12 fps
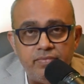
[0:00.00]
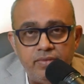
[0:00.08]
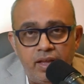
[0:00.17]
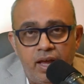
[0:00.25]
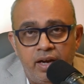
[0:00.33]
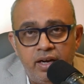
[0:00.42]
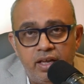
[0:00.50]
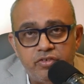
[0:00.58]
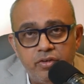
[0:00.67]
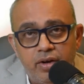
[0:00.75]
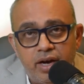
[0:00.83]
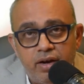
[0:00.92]
unless
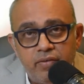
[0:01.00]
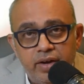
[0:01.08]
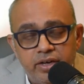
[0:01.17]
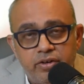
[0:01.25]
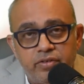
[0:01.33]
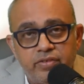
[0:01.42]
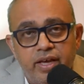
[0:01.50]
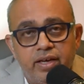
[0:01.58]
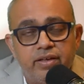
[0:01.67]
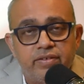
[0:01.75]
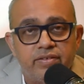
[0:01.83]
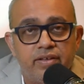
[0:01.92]
you have
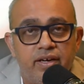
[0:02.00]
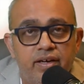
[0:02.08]
heterozygous